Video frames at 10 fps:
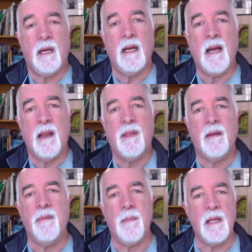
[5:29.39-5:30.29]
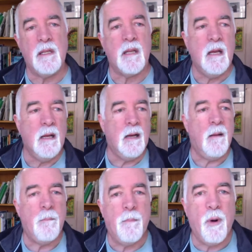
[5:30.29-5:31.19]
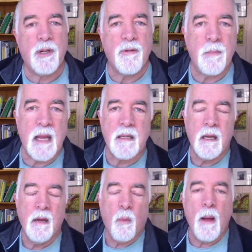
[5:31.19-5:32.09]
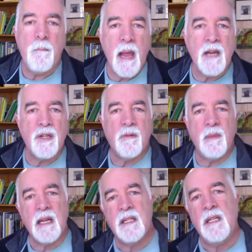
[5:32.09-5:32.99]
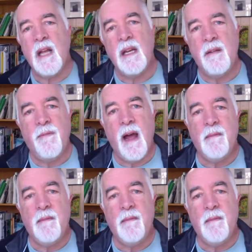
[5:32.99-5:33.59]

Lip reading: I kind of think of them as books from web pages from 1995.